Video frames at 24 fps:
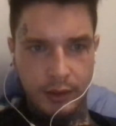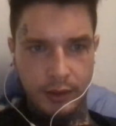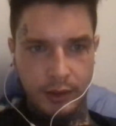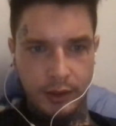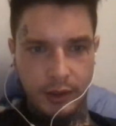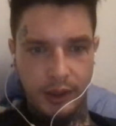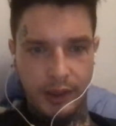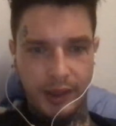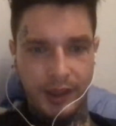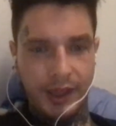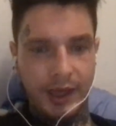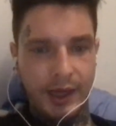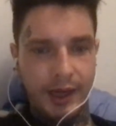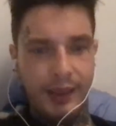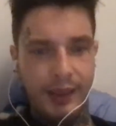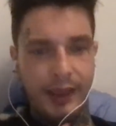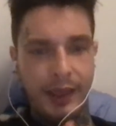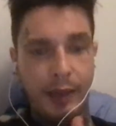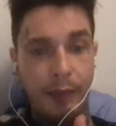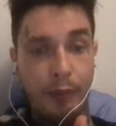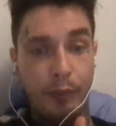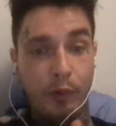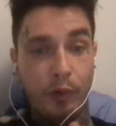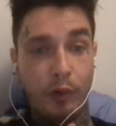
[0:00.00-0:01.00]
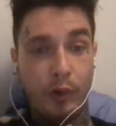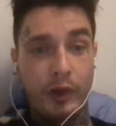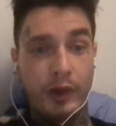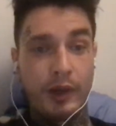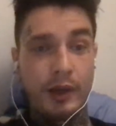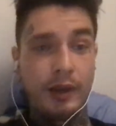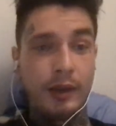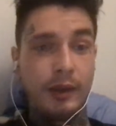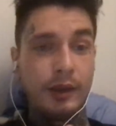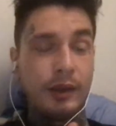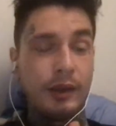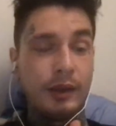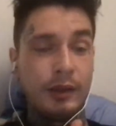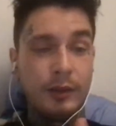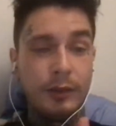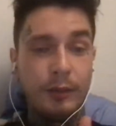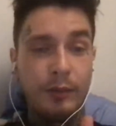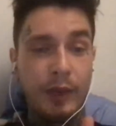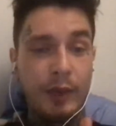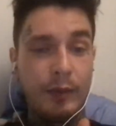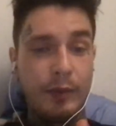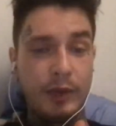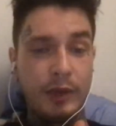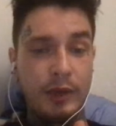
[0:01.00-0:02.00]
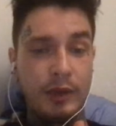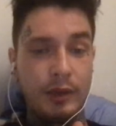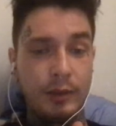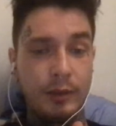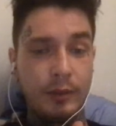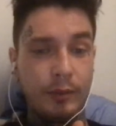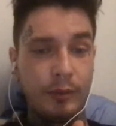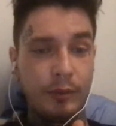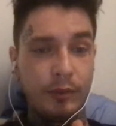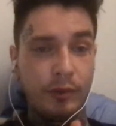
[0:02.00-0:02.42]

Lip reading: And then at that point, maybe